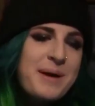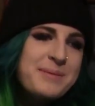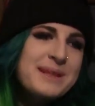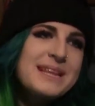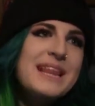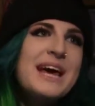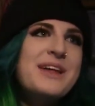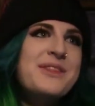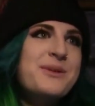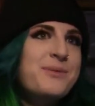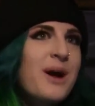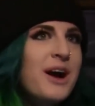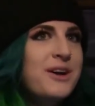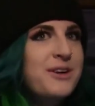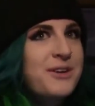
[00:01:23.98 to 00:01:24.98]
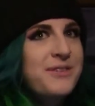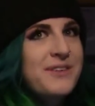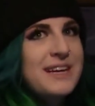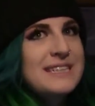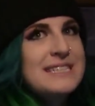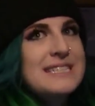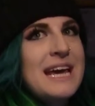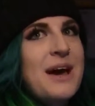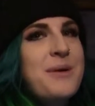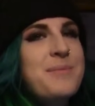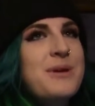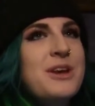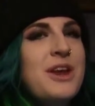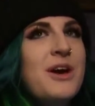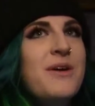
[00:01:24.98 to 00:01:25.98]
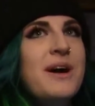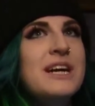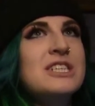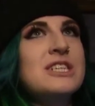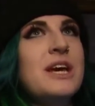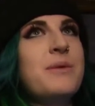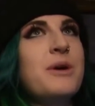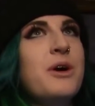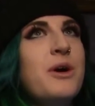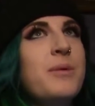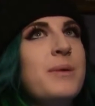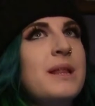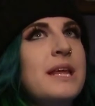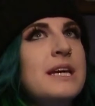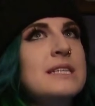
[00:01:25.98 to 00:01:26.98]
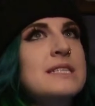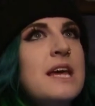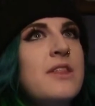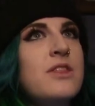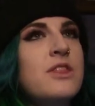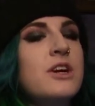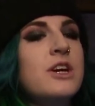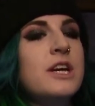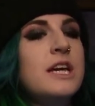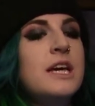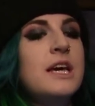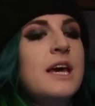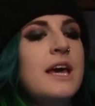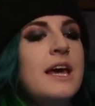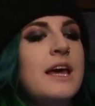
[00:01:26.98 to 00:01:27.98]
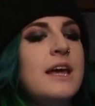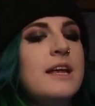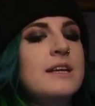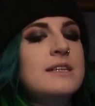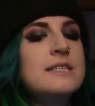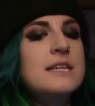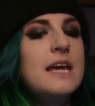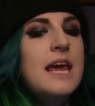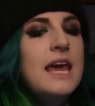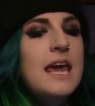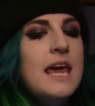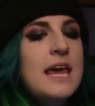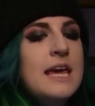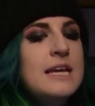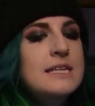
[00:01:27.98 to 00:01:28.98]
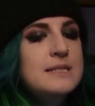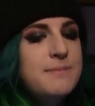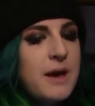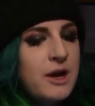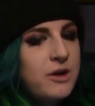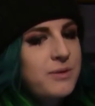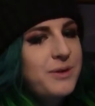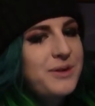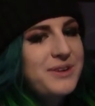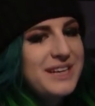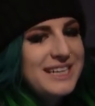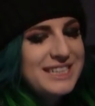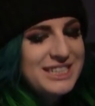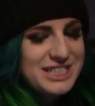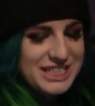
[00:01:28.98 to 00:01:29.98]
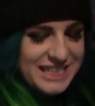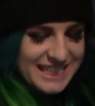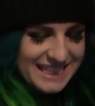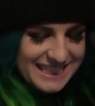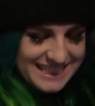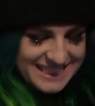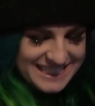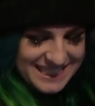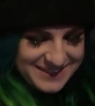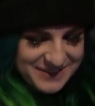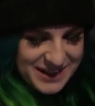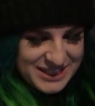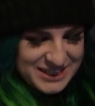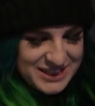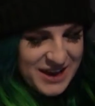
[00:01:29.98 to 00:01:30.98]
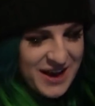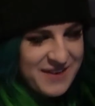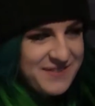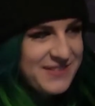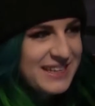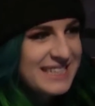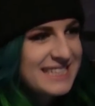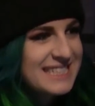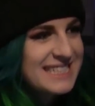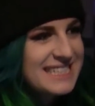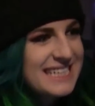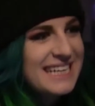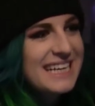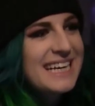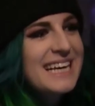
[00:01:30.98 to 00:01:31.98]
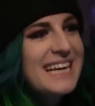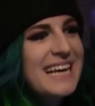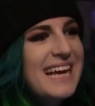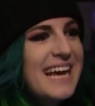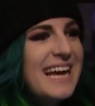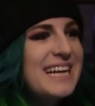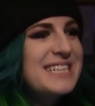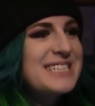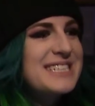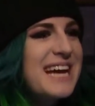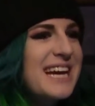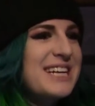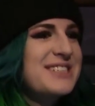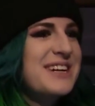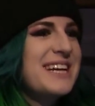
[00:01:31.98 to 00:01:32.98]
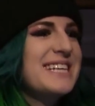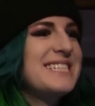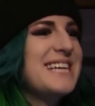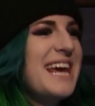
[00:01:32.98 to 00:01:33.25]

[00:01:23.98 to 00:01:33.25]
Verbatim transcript: probably let the rock girl fans down, but no, actually, I went home at like ten thirty and ate macaroni and cheese and watched The Office and just kind of try to